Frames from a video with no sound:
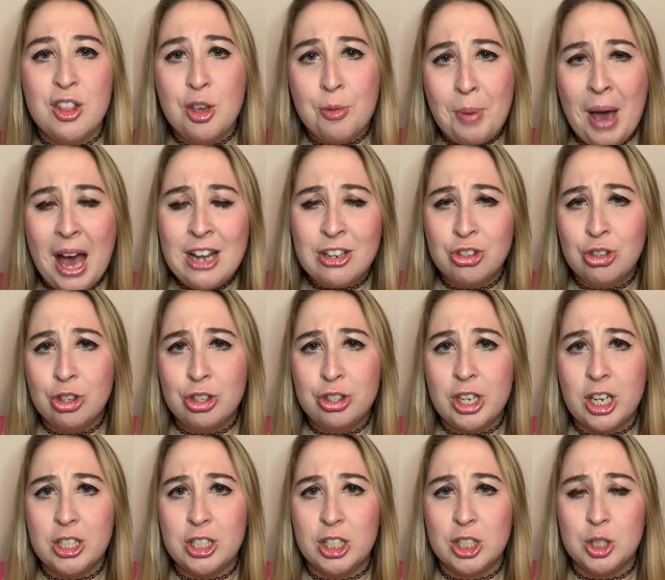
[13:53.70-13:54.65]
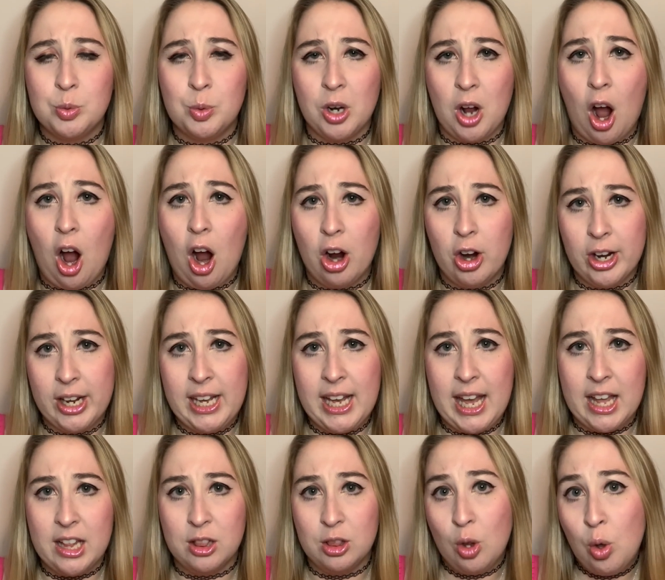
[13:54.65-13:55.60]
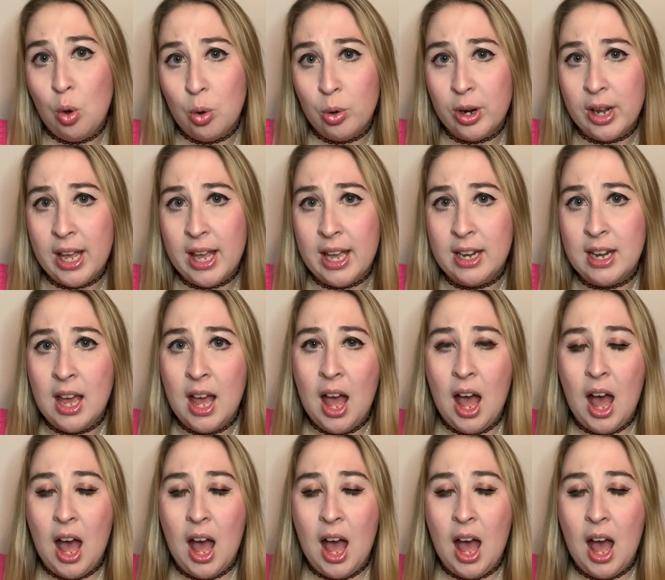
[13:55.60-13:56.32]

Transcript: Bachelor judges were Ari and Lauren.